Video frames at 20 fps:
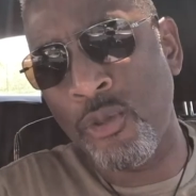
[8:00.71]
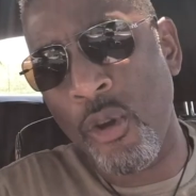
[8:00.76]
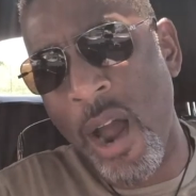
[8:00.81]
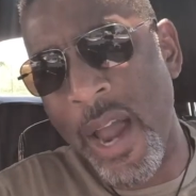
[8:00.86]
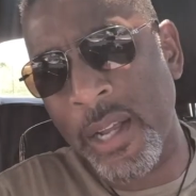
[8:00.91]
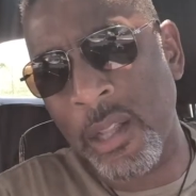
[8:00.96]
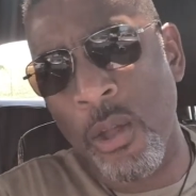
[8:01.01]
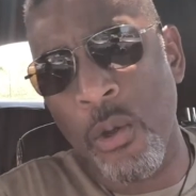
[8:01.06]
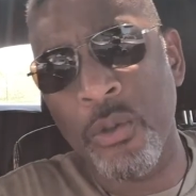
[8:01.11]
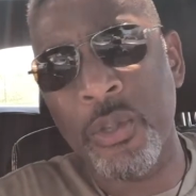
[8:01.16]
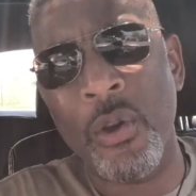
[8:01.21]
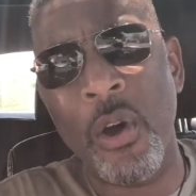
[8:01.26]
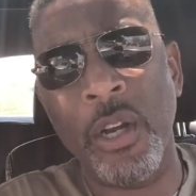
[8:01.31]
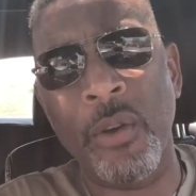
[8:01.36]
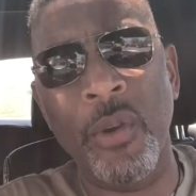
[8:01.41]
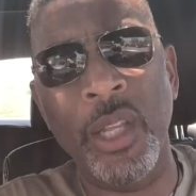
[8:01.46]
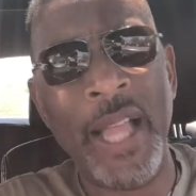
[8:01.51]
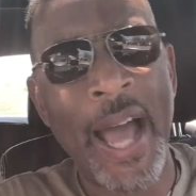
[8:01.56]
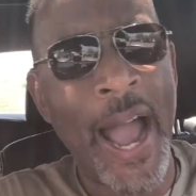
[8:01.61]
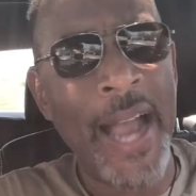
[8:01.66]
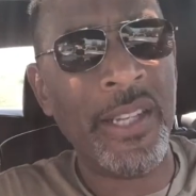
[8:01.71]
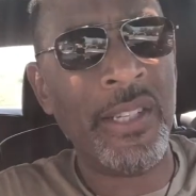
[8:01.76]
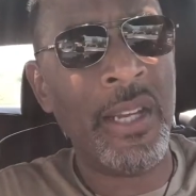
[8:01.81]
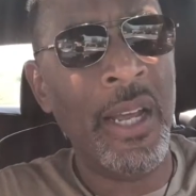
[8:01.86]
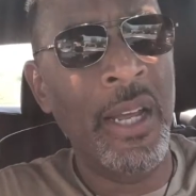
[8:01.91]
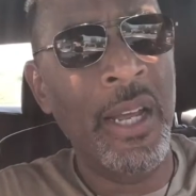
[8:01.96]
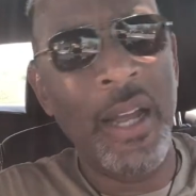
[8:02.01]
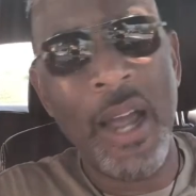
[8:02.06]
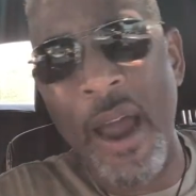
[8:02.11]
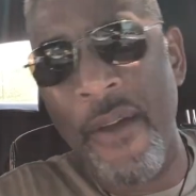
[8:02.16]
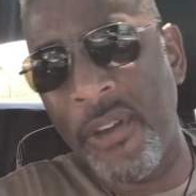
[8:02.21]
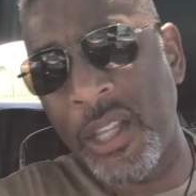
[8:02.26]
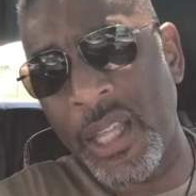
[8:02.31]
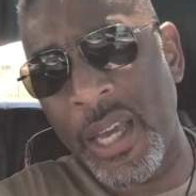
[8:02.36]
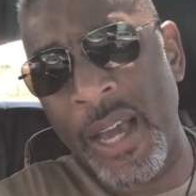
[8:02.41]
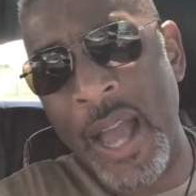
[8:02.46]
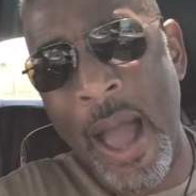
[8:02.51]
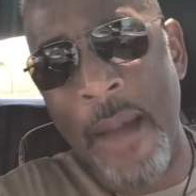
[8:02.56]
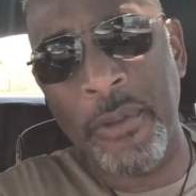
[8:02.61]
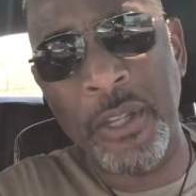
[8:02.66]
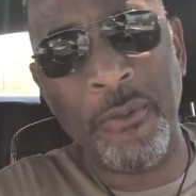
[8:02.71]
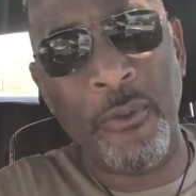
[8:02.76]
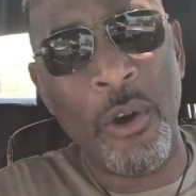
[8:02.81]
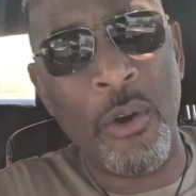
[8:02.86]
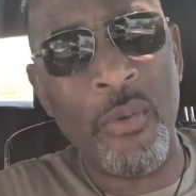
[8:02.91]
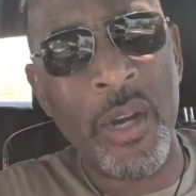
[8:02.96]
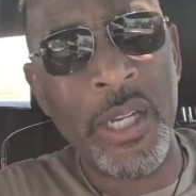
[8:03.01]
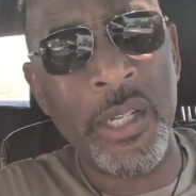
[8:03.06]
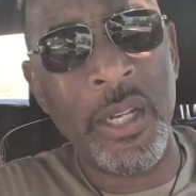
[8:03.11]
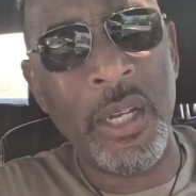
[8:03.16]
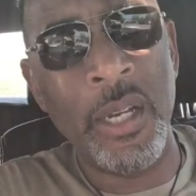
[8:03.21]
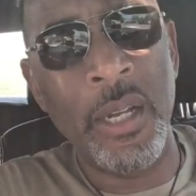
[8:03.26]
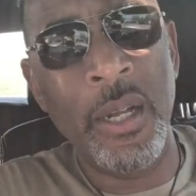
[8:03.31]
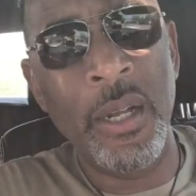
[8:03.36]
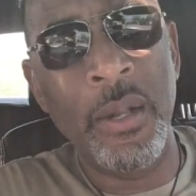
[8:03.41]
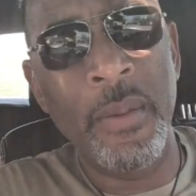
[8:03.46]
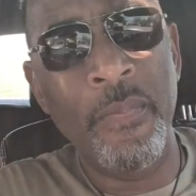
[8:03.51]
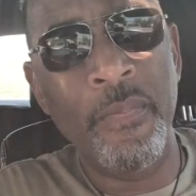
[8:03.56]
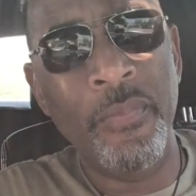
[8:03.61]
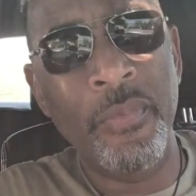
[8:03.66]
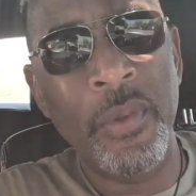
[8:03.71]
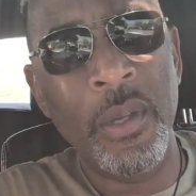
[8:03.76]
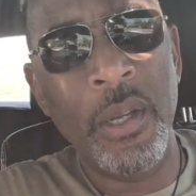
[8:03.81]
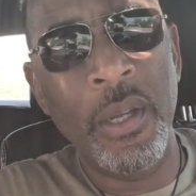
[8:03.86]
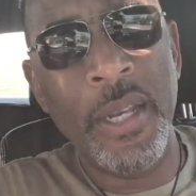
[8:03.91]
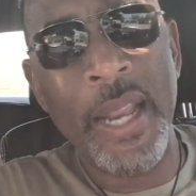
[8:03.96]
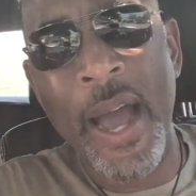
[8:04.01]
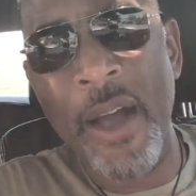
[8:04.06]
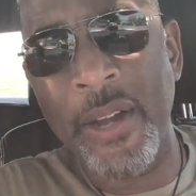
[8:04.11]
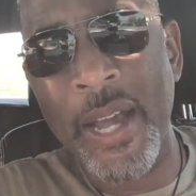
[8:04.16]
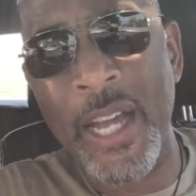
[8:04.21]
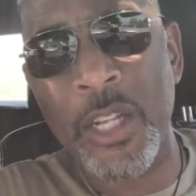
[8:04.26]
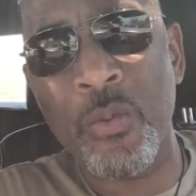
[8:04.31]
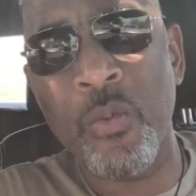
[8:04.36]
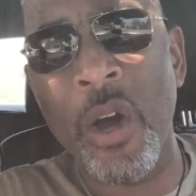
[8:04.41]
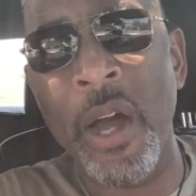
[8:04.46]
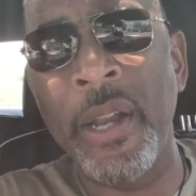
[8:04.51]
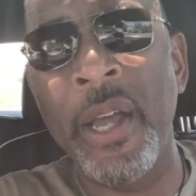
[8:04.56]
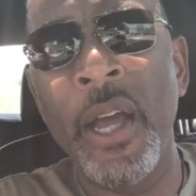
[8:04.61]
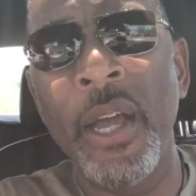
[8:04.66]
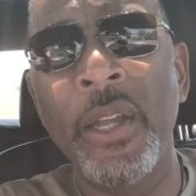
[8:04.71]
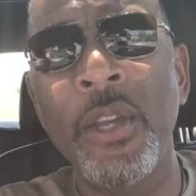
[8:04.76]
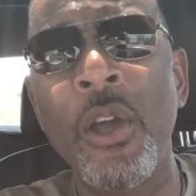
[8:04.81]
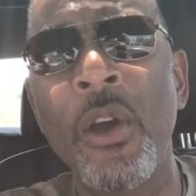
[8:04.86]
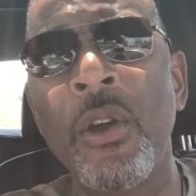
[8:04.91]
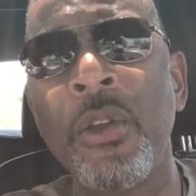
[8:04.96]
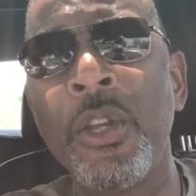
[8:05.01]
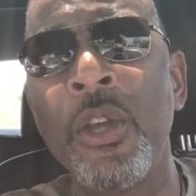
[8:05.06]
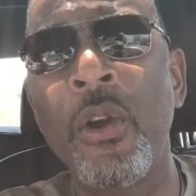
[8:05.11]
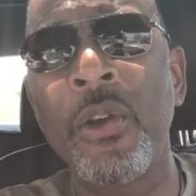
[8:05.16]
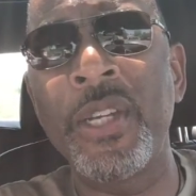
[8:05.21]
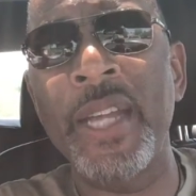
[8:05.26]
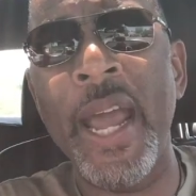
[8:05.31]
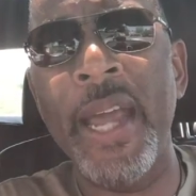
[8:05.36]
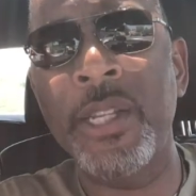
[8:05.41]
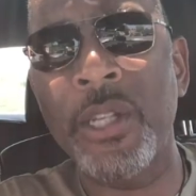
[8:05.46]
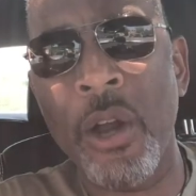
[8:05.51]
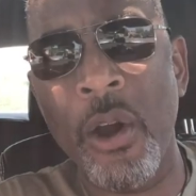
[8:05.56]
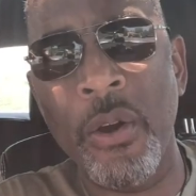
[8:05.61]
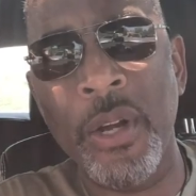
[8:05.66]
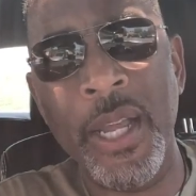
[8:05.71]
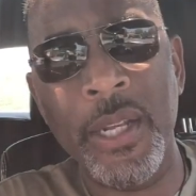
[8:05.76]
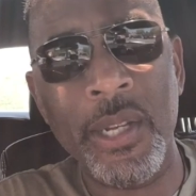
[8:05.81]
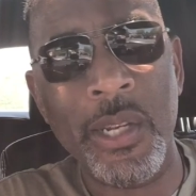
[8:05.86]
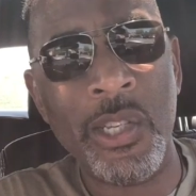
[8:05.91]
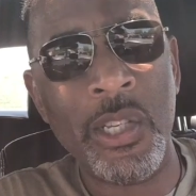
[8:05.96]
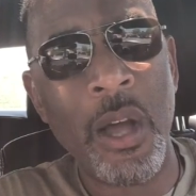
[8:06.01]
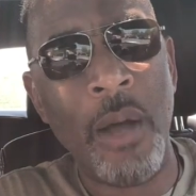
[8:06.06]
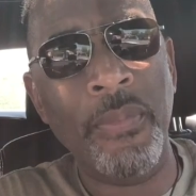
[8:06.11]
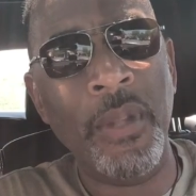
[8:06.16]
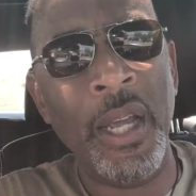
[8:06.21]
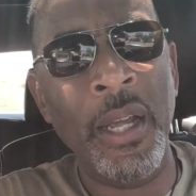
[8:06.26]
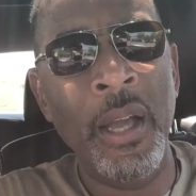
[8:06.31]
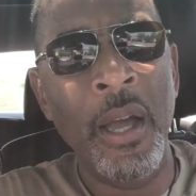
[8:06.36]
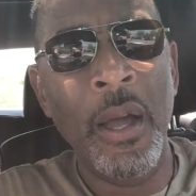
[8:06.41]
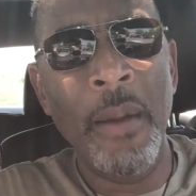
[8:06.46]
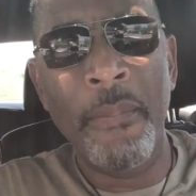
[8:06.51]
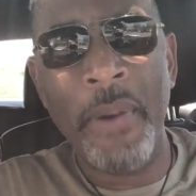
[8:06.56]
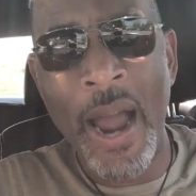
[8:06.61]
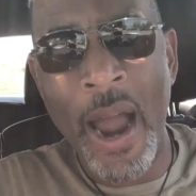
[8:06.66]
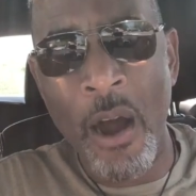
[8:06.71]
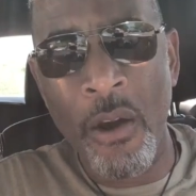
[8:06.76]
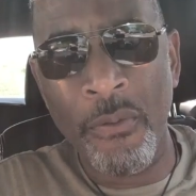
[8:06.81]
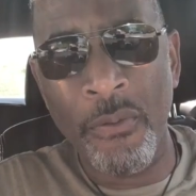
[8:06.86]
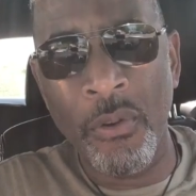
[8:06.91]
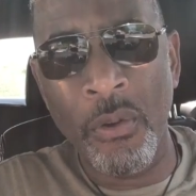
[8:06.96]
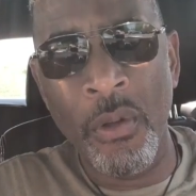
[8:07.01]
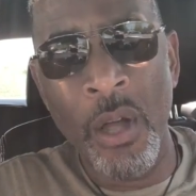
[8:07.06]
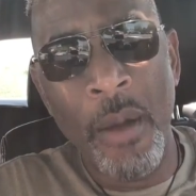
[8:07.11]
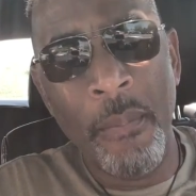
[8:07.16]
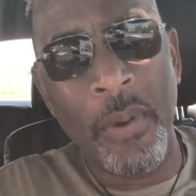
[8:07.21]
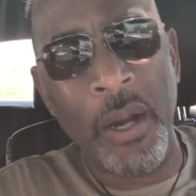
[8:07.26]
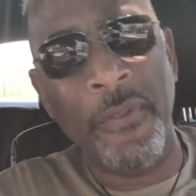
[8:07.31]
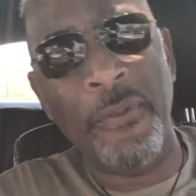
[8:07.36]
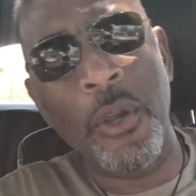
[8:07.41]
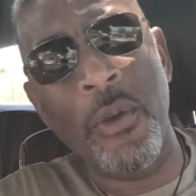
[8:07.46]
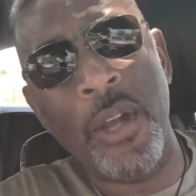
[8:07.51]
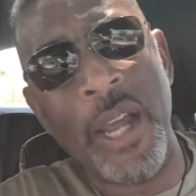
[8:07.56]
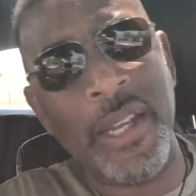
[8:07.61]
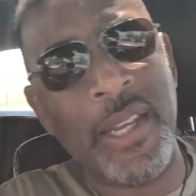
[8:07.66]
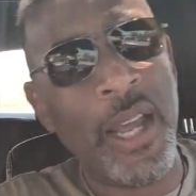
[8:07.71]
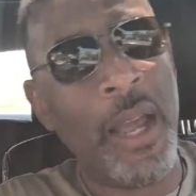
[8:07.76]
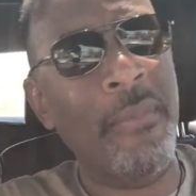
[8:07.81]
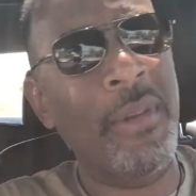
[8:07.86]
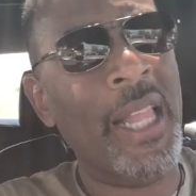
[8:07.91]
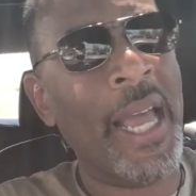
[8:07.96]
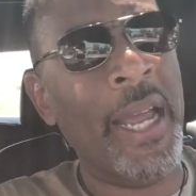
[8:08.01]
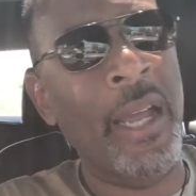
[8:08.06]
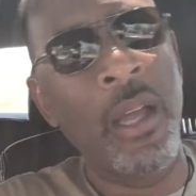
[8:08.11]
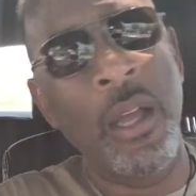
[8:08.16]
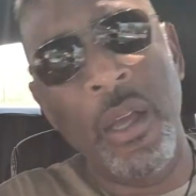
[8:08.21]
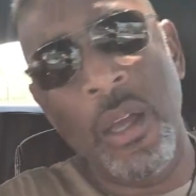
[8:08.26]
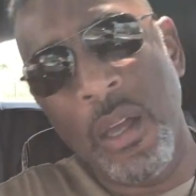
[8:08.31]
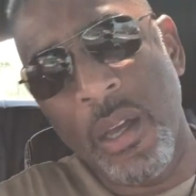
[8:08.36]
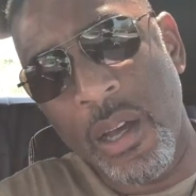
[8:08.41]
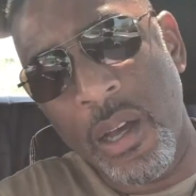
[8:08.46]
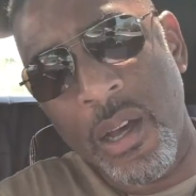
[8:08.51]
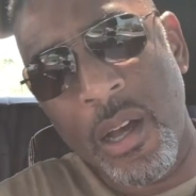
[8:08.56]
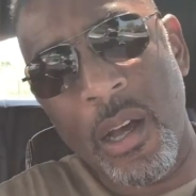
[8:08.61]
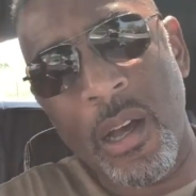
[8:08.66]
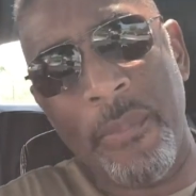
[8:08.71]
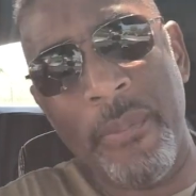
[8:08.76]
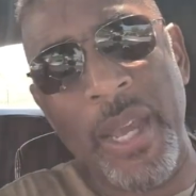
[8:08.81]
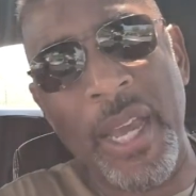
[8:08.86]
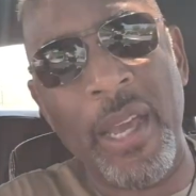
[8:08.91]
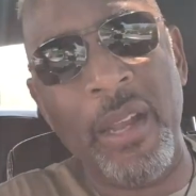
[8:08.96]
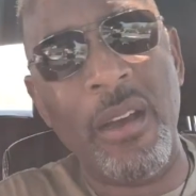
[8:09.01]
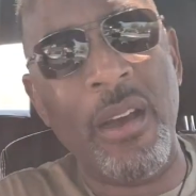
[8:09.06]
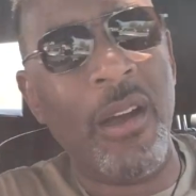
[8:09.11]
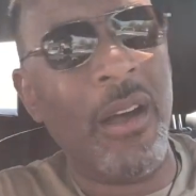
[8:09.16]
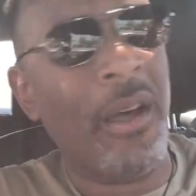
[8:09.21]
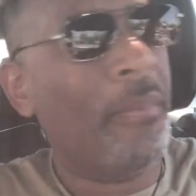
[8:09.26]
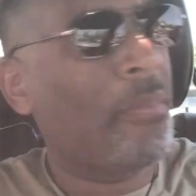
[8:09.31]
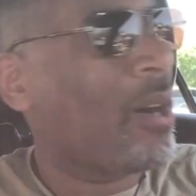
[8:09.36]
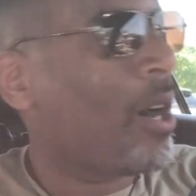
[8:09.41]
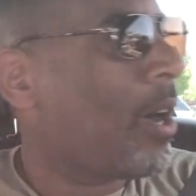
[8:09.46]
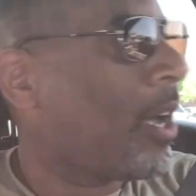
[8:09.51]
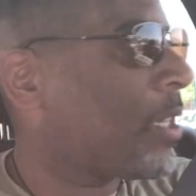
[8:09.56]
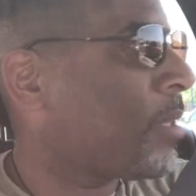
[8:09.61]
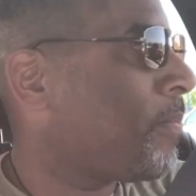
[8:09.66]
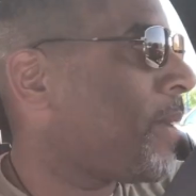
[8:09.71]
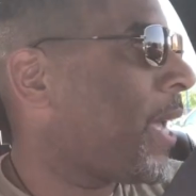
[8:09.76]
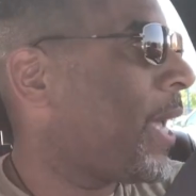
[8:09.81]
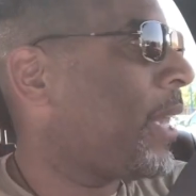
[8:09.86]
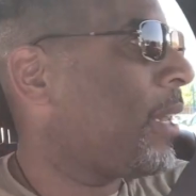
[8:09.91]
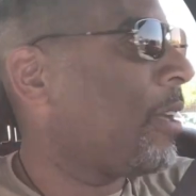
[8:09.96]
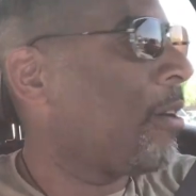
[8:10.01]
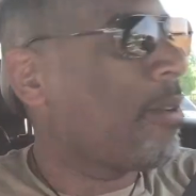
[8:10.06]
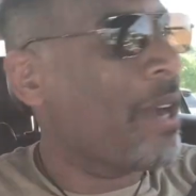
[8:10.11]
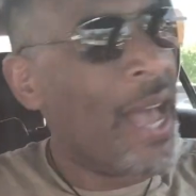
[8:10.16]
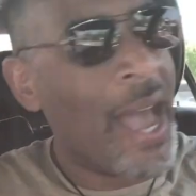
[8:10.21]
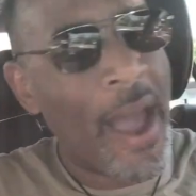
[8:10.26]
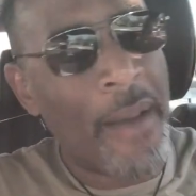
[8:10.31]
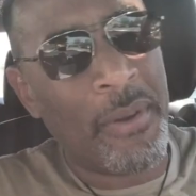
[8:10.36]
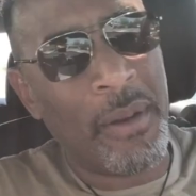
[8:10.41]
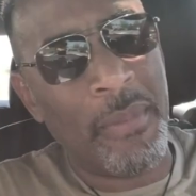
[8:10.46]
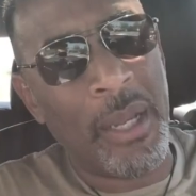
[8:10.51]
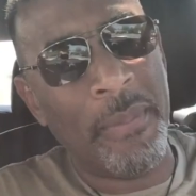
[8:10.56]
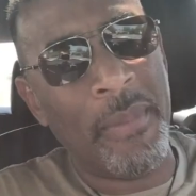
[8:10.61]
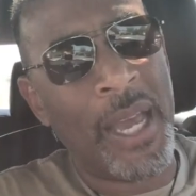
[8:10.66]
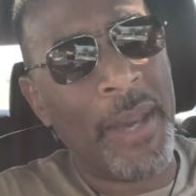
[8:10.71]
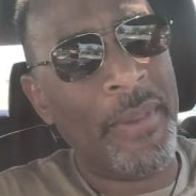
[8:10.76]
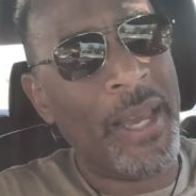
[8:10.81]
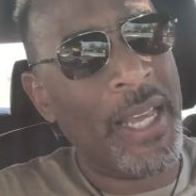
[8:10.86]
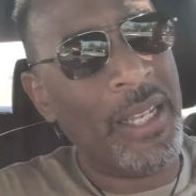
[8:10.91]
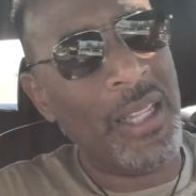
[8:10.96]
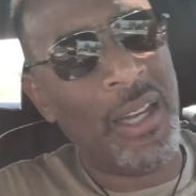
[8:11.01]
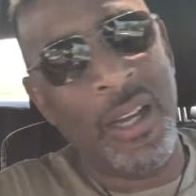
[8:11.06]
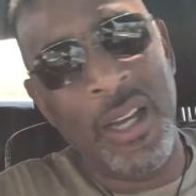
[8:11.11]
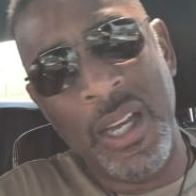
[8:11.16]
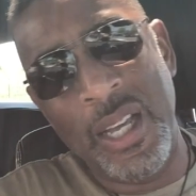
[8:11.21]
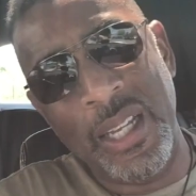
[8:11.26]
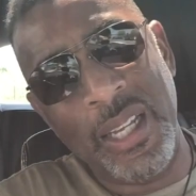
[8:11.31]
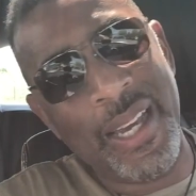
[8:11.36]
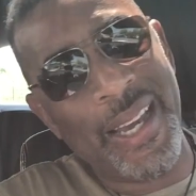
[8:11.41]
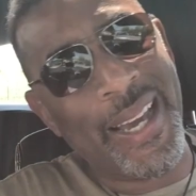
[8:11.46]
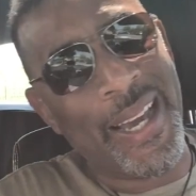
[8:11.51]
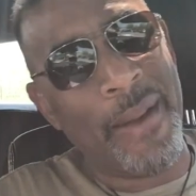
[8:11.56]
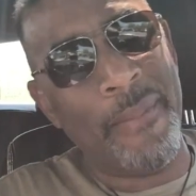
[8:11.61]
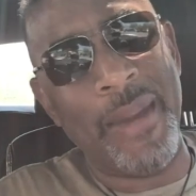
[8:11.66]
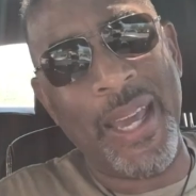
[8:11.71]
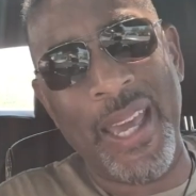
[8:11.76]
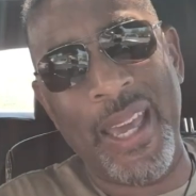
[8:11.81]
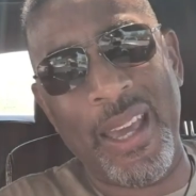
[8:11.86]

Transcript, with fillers: dry clothes on and relax. Everything happens for a reason. Now, guess what? Your your day turned into something powerful. But if you get there and be like, oh man, oh boss, man, look what happened to me, man, man, look, yeah, man,